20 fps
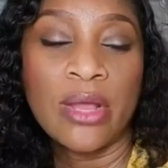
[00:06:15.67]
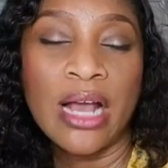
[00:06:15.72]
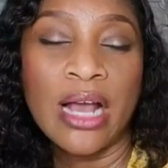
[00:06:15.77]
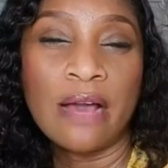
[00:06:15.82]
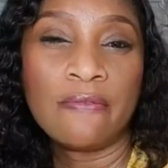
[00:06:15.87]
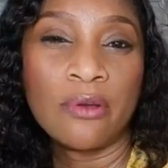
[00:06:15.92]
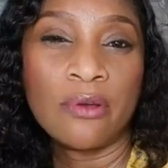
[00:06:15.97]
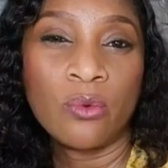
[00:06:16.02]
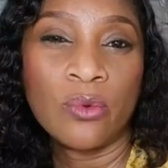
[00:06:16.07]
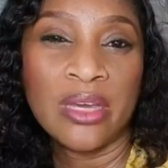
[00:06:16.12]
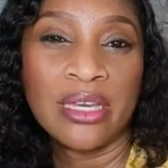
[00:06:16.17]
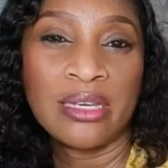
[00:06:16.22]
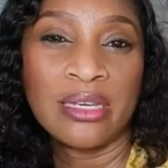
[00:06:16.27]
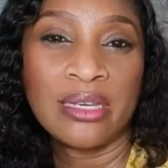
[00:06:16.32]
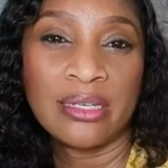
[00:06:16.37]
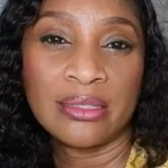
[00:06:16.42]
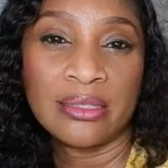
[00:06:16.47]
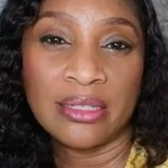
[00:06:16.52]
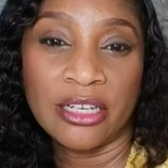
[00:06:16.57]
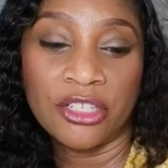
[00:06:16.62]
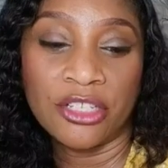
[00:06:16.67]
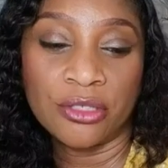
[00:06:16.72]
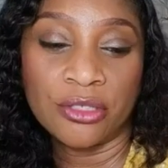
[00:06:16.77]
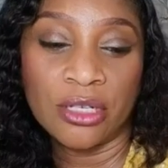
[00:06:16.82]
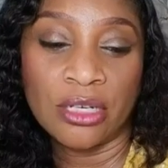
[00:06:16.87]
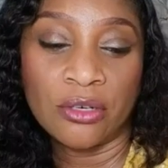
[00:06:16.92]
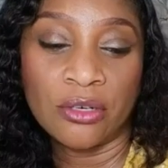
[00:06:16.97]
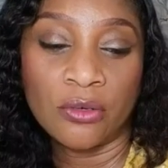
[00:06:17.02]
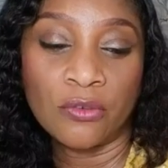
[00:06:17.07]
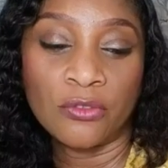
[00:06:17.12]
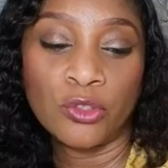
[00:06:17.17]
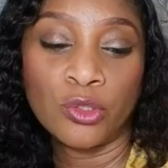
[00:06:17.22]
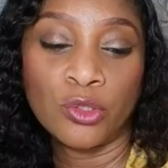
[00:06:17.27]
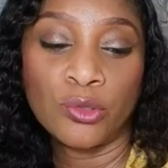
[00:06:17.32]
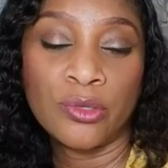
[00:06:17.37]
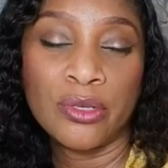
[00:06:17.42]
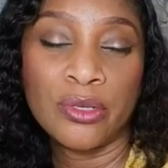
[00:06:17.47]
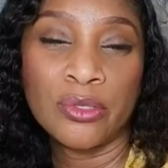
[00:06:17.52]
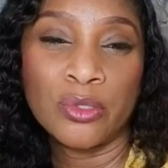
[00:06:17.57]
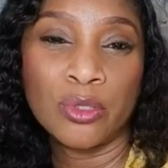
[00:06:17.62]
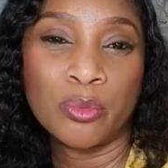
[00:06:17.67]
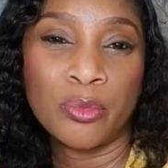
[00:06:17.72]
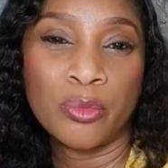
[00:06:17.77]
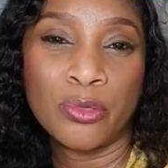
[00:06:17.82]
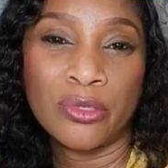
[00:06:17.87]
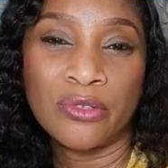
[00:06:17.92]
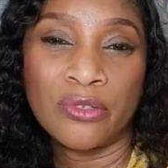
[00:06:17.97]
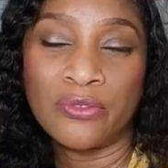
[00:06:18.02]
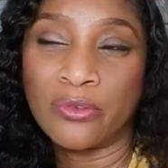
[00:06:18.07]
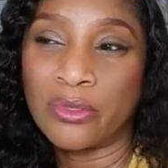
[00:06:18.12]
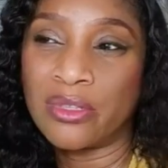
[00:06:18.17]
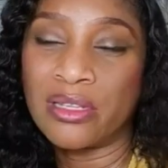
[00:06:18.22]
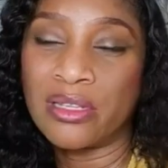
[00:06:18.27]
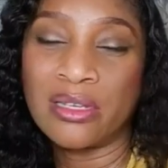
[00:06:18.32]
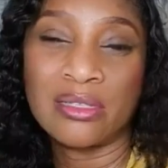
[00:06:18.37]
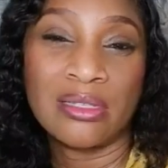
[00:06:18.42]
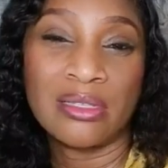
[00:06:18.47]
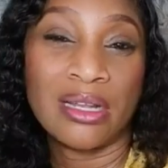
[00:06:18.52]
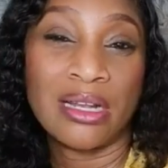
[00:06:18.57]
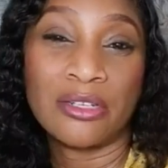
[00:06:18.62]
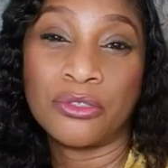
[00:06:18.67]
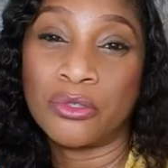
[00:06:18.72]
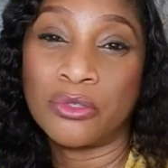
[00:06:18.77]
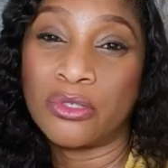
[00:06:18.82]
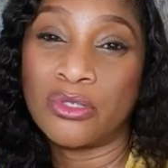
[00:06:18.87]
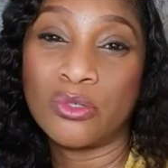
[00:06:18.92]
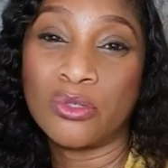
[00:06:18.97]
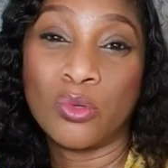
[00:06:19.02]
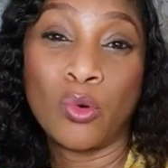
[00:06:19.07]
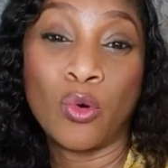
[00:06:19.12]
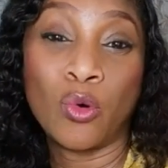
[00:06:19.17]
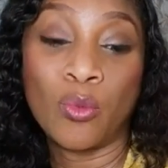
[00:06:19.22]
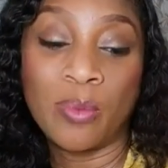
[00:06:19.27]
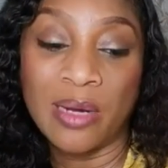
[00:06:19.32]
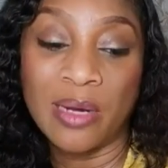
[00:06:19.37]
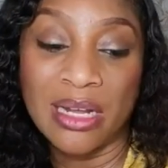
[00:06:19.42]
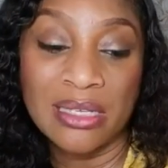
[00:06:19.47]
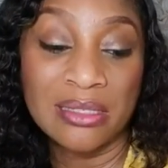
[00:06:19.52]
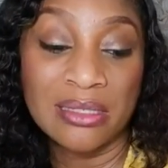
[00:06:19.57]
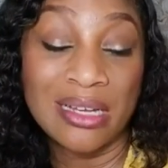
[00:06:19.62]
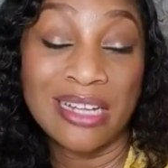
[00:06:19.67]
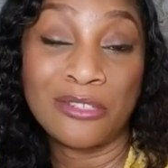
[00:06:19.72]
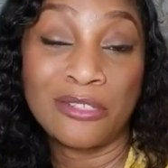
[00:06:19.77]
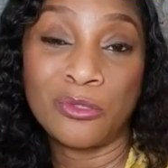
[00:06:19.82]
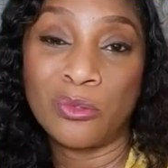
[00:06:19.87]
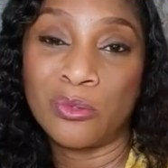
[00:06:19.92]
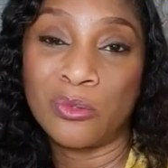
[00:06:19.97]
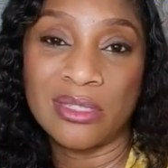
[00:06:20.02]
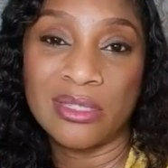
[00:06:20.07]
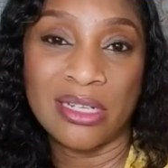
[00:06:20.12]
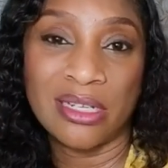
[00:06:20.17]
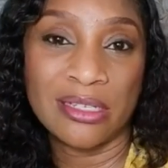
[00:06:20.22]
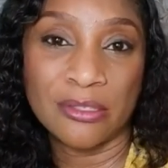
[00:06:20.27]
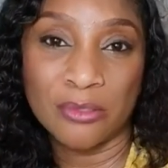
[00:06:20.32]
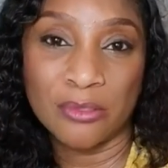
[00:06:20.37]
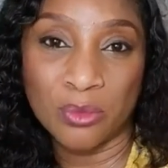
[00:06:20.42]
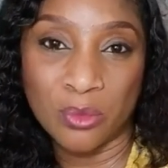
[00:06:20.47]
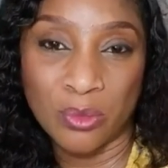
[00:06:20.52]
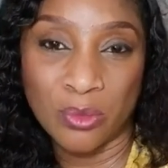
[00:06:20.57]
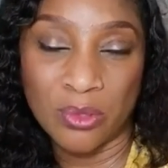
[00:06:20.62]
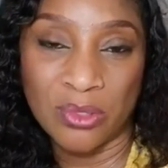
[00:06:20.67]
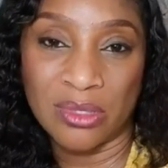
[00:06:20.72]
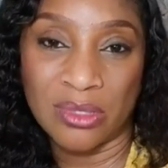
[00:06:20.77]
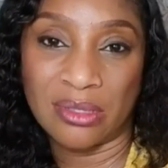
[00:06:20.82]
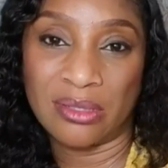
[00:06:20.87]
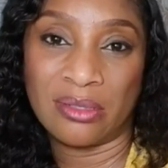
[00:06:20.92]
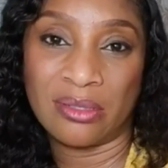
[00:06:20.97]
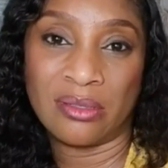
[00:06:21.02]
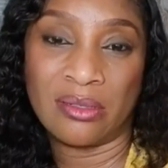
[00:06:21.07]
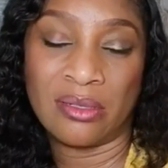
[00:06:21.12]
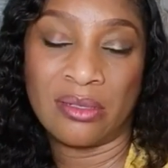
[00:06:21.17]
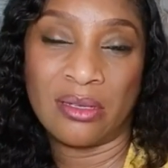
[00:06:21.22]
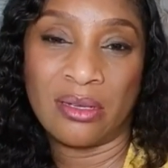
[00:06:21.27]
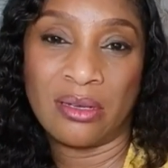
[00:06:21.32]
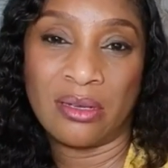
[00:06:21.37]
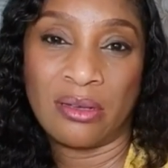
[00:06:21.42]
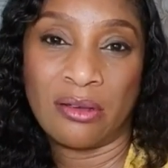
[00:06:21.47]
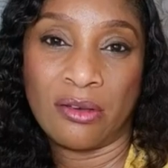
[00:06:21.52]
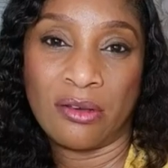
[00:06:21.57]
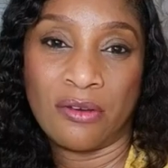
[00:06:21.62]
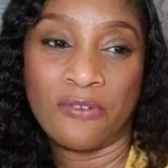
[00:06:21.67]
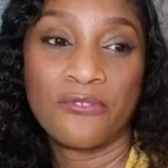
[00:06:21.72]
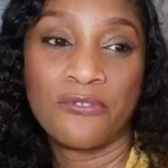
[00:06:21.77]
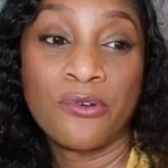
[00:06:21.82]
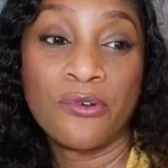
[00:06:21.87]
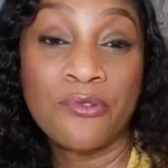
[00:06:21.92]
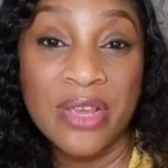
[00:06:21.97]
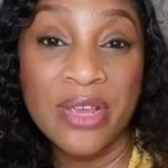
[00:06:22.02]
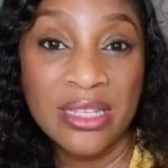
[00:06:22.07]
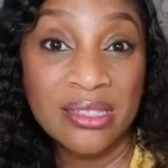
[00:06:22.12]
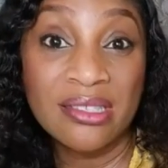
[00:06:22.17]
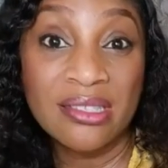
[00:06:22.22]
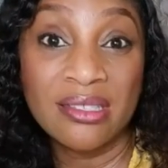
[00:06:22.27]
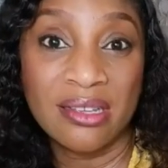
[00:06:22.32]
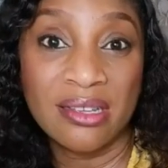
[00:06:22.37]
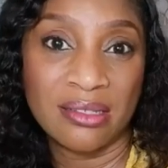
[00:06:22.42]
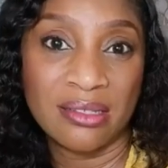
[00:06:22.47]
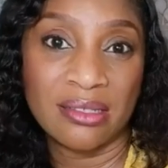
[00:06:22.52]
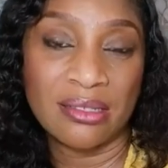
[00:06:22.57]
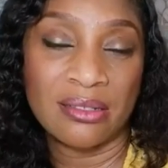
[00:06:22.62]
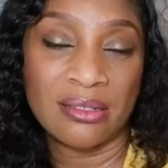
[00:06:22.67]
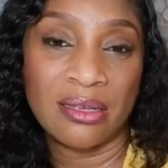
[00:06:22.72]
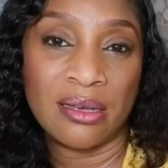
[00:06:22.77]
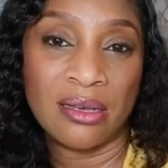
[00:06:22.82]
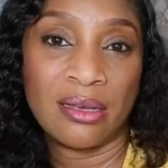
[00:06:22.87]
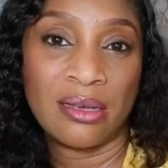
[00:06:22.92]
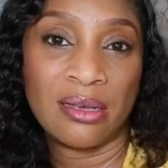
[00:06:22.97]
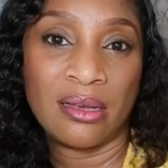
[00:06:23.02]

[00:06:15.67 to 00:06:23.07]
We have a way in Nigeria of showing support for things that are just hopeless and useless to us. For instance,